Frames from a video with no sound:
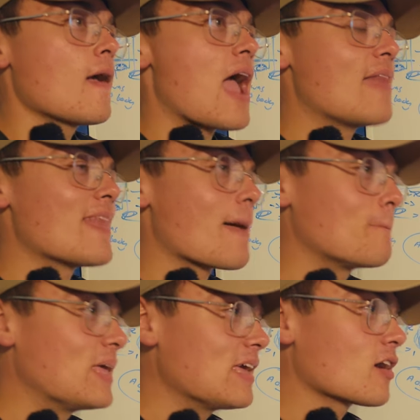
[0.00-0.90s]
and
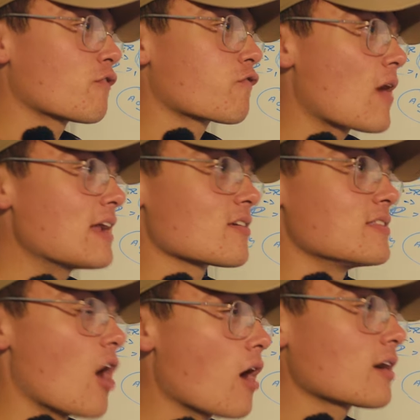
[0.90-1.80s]
that being afraid is
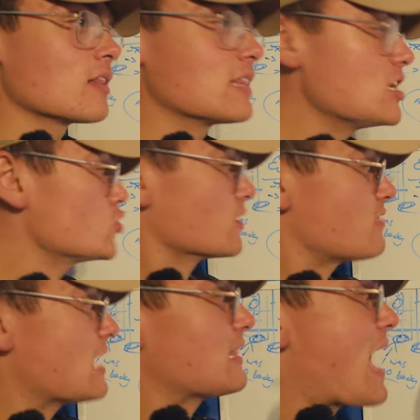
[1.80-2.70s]
not going to lead you to
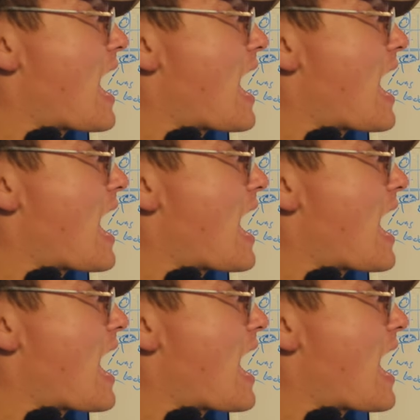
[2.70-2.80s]
take the